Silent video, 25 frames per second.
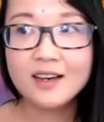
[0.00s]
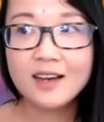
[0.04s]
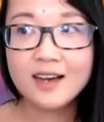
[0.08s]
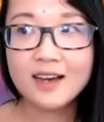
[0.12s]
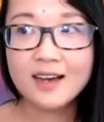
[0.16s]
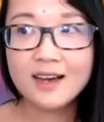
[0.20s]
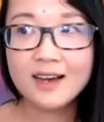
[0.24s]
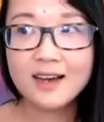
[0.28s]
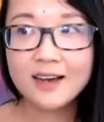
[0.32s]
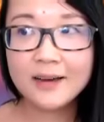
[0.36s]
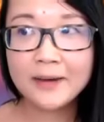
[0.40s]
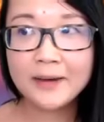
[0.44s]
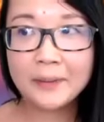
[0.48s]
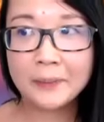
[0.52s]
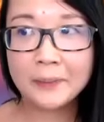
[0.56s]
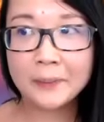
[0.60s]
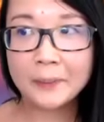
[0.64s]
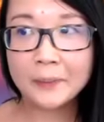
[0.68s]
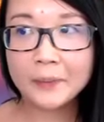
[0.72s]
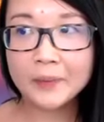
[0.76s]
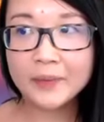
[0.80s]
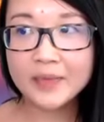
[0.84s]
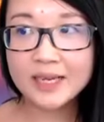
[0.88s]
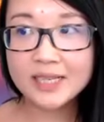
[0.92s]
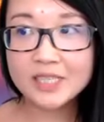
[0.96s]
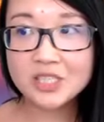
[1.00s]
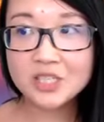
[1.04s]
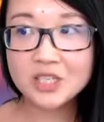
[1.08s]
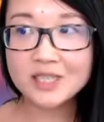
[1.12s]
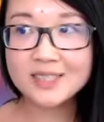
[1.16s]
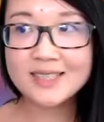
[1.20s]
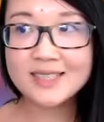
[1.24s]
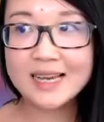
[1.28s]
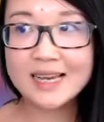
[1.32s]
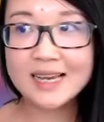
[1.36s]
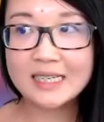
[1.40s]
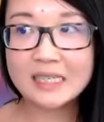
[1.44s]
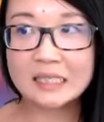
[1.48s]
that
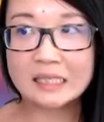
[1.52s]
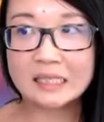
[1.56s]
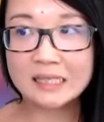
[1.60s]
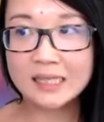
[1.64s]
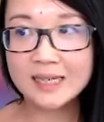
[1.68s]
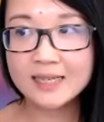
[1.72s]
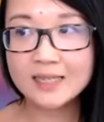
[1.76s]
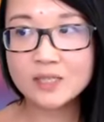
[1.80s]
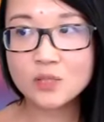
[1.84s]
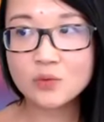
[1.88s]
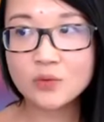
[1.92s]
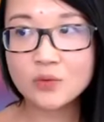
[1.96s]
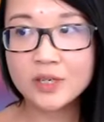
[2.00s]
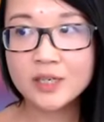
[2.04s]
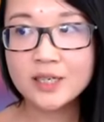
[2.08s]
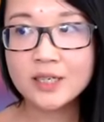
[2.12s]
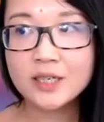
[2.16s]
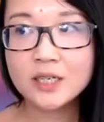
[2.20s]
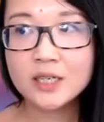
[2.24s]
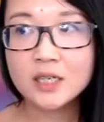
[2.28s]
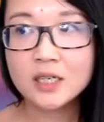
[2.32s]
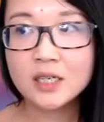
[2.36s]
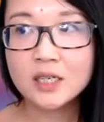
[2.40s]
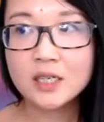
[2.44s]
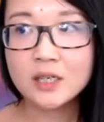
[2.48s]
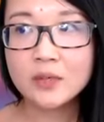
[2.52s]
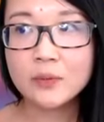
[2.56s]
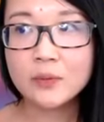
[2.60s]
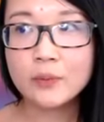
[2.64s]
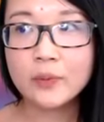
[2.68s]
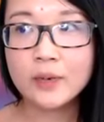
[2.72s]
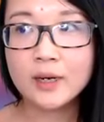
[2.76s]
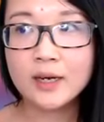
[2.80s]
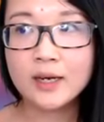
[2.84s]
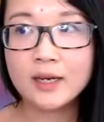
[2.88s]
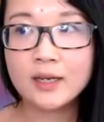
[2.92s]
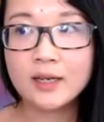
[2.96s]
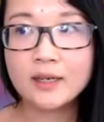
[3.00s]
just ended last week.
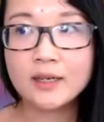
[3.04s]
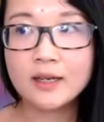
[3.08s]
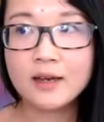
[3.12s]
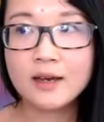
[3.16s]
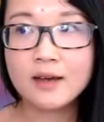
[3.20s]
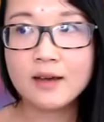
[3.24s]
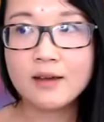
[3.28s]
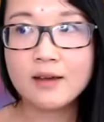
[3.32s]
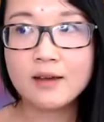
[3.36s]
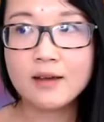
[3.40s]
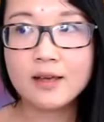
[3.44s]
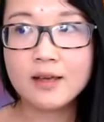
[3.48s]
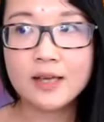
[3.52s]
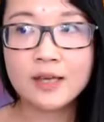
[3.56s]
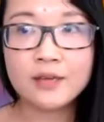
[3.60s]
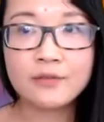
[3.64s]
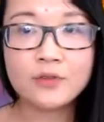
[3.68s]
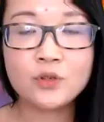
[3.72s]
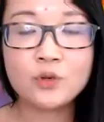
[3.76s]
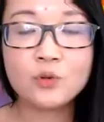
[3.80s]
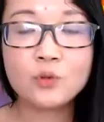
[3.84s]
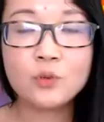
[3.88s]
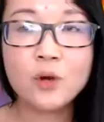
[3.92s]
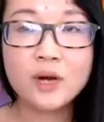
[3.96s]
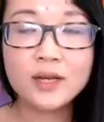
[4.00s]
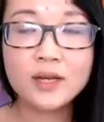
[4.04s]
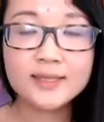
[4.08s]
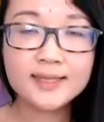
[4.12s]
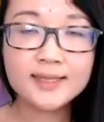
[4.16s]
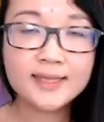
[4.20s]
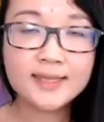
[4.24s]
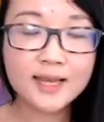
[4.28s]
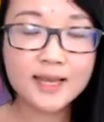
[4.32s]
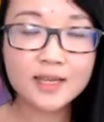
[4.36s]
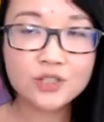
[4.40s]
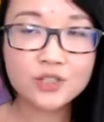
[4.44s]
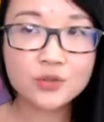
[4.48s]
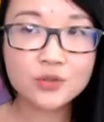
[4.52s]
But if you want to
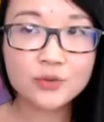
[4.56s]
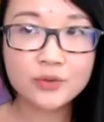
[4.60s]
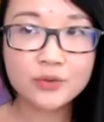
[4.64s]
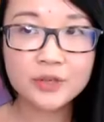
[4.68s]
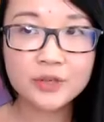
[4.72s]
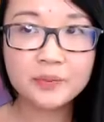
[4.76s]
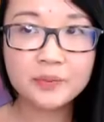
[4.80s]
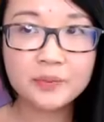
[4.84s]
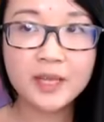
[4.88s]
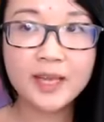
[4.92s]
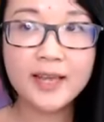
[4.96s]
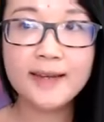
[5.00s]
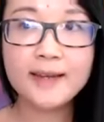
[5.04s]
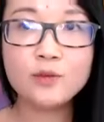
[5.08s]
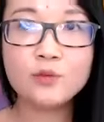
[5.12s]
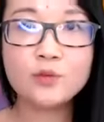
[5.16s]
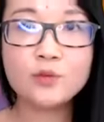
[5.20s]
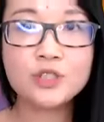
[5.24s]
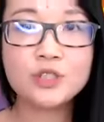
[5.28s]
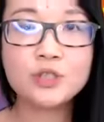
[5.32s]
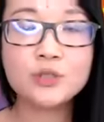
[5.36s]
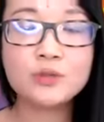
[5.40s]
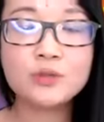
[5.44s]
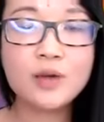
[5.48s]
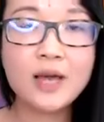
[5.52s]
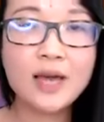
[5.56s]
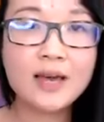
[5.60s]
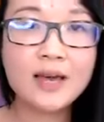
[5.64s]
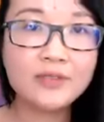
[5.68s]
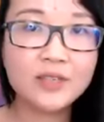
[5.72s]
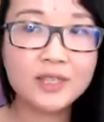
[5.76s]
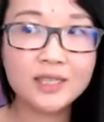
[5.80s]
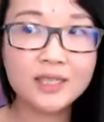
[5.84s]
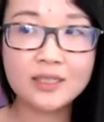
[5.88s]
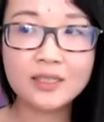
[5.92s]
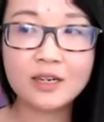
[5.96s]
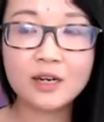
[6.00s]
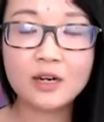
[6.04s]
catch the replay, we do have
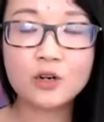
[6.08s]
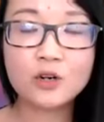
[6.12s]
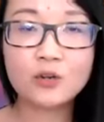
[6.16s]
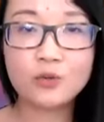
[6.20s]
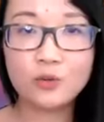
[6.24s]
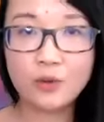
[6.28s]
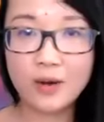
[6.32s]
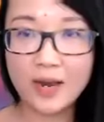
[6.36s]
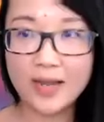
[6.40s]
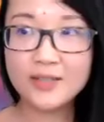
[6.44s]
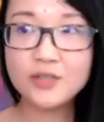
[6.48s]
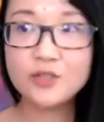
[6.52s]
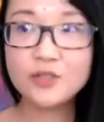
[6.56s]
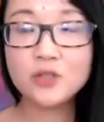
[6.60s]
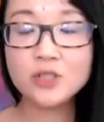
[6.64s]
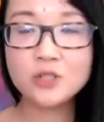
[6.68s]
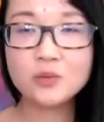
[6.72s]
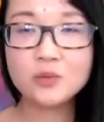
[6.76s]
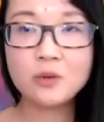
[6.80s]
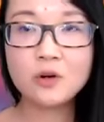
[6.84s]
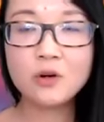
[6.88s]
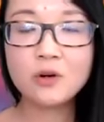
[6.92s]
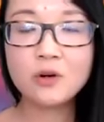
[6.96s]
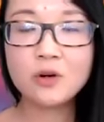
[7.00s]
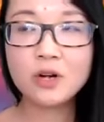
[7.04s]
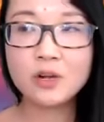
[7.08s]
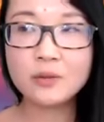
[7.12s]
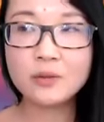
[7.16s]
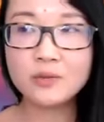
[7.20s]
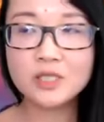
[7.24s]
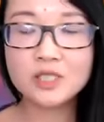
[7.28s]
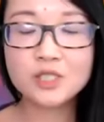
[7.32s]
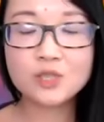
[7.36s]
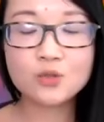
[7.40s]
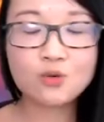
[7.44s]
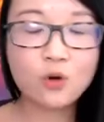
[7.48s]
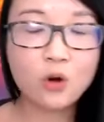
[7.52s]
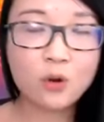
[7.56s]
it in our graduates program.
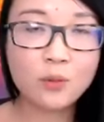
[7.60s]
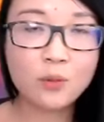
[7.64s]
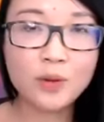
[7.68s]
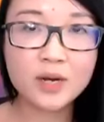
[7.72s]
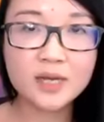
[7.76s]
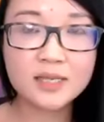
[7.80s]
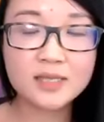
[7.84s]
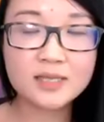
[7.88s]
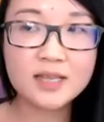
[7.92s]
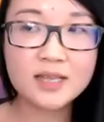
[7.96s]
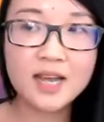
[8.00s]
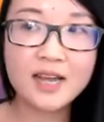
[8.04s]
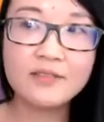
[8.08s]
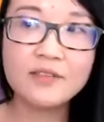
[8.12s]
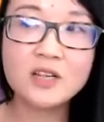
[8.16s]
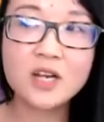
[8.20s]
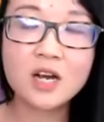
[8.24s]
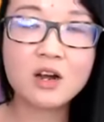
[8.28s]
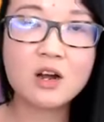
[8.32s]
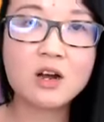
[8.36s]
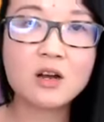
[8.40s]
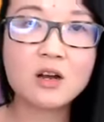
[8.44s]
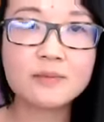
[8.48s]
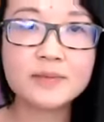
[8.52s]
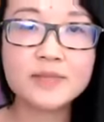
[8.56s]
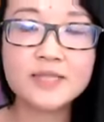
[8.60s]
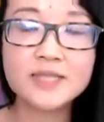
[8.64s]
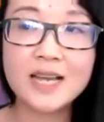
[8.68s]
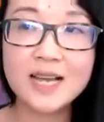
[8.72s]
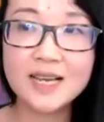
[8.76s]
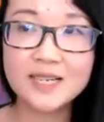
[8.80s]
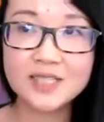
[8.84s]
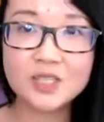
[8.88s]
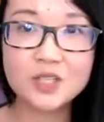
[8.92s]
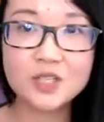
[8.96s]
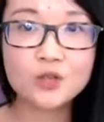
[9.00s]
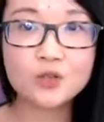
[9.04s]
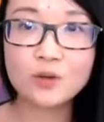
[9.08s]
It's
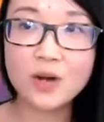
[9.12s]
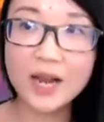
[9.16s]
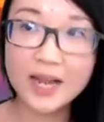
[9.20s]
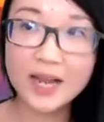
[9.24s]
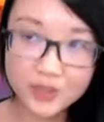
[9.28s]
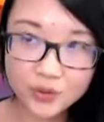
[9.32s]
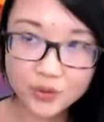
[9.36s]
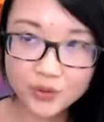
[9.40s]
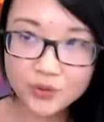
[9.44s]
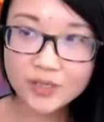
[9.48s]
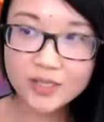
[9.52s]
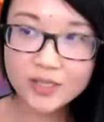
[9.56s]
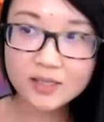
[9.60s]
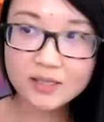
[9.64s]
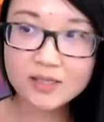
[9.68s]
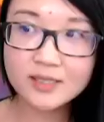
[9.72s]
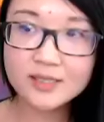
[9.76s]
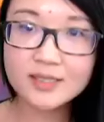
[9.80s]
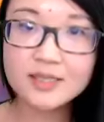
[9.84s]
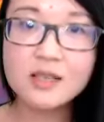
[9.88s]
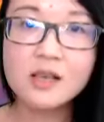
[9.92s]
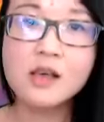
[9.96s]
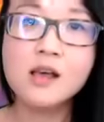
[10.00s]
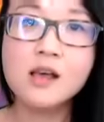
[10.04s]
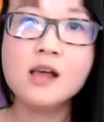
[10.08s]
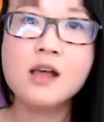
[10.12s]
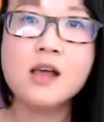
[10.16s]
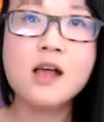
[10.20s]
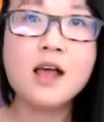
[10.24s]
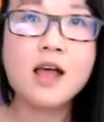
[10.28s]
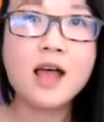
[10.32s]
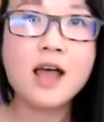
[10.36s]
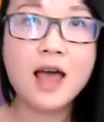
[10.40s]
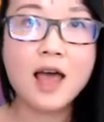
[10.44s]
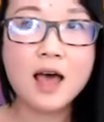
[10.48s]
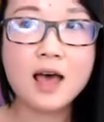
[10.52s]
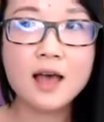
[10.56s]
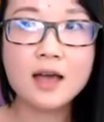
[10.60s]
chromeBossLive.com/graduates.
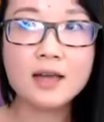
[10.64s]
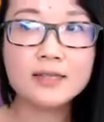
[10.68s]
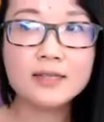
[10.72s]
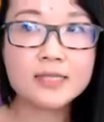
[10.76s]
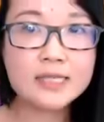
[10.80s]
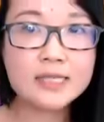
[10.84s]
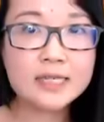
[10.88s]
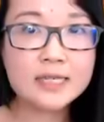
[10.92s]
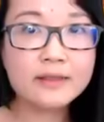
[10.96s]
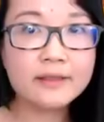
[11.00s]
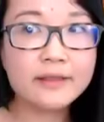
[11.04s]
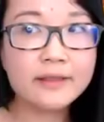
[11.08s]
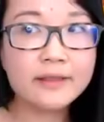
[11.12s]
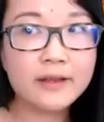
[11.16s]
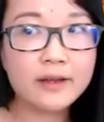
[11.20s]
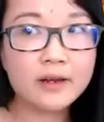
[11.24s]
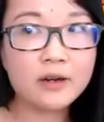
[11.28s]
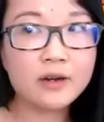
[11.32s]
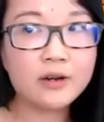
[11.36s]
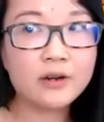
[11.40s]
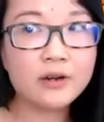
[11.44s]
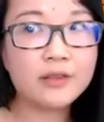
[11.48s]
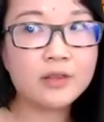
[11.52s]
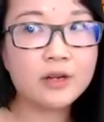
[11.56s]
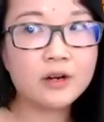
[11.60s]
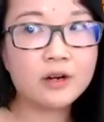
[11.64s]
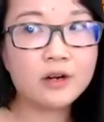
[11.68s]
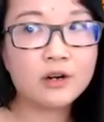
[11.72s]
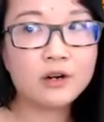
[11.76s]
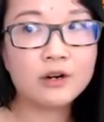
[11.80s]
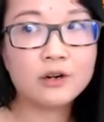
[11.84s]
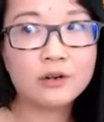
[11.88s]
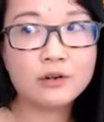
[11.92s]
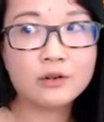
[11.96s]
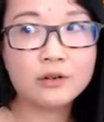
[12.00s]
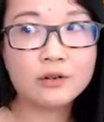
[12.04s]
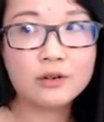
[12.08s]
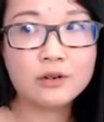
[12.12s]
And in
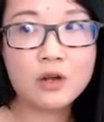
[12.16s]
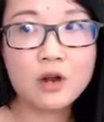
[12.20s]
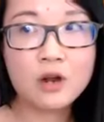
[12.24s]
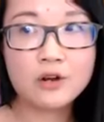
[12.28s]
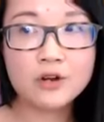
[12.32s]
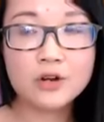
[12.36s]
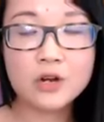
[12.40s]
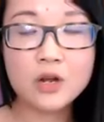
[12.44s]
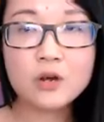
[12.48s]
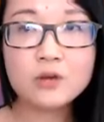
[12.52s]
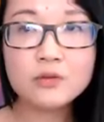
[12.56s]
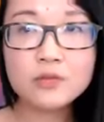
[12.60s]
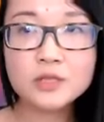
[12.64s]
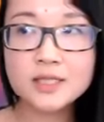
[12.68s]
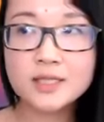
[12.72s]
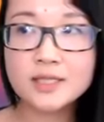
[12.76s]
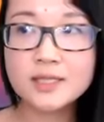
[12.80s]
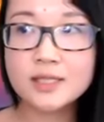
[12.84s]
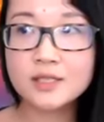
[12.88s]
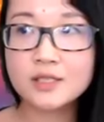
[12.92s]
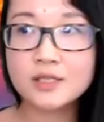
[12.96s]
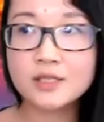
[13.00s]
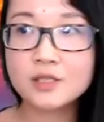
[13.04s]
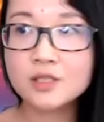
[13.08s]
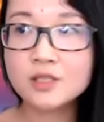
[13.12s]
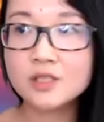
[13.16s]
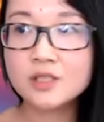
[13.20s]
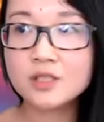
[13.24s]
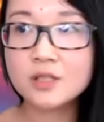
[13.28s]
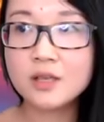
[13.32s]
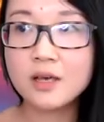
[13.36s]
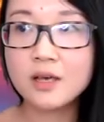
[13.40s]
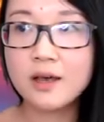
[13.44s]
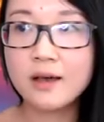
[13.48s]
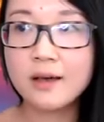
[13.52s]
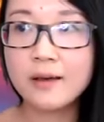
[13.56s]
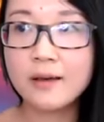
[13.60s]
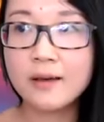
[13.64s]
there are notes. There's
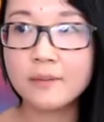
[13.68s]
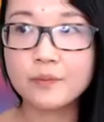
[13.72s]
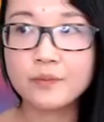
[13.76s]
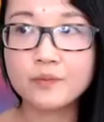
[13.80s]
a